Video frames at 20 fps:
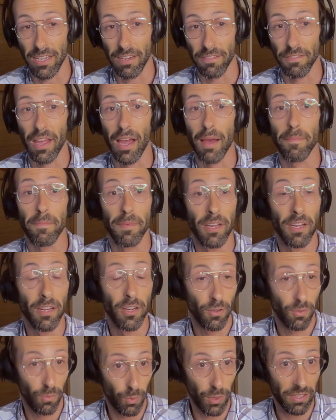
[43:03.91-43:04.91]
of them,
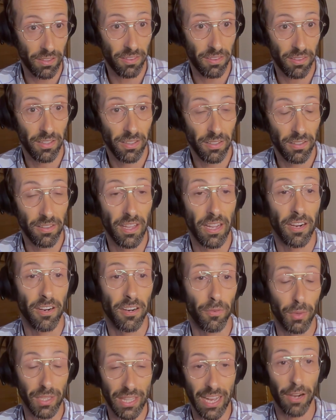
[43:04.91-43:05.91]

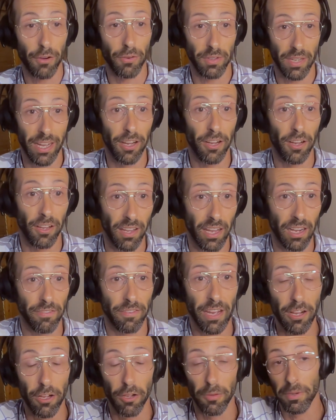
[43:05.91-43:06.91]
without a lot of
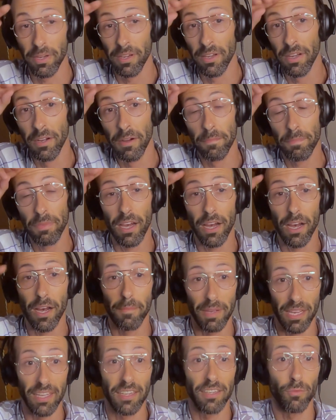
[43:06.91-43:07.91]
help
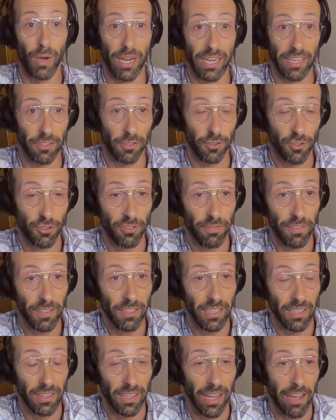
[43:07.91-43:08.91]
in regular
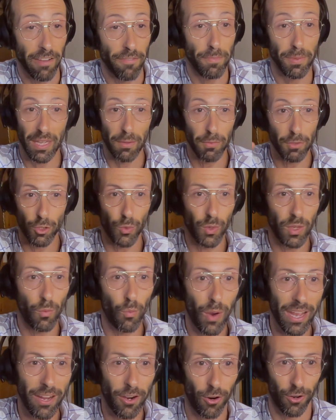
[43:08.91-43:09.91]
civilian life. But they were doing
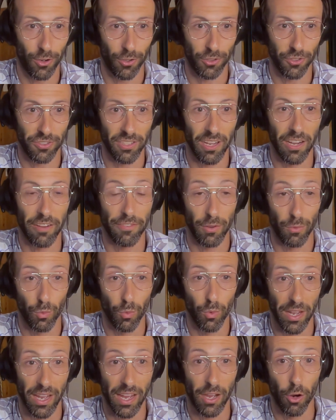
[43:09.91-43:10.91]
way harder stuff at